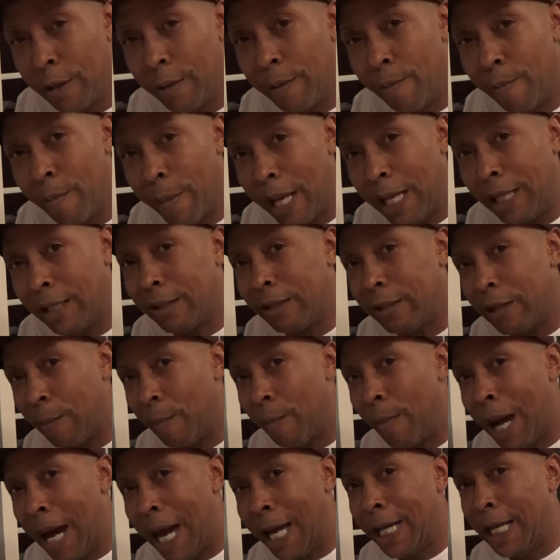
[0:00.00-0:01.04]
make
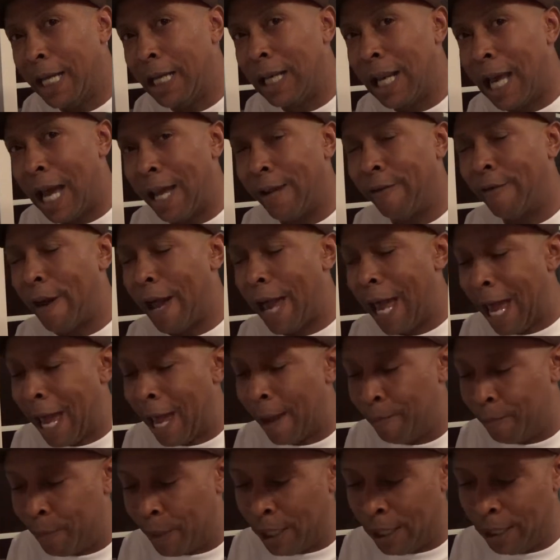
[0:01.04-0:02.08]
somebody's life
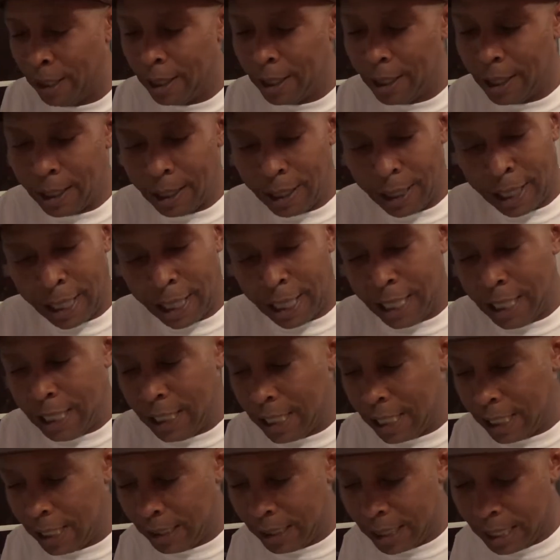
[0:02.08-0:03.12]
happy, and
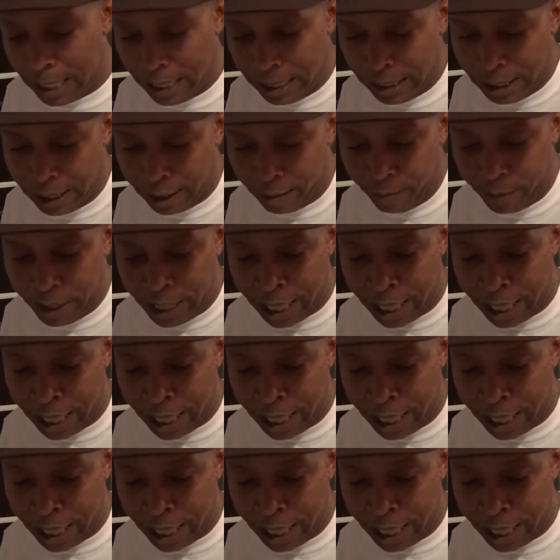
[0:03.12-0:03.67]
he end up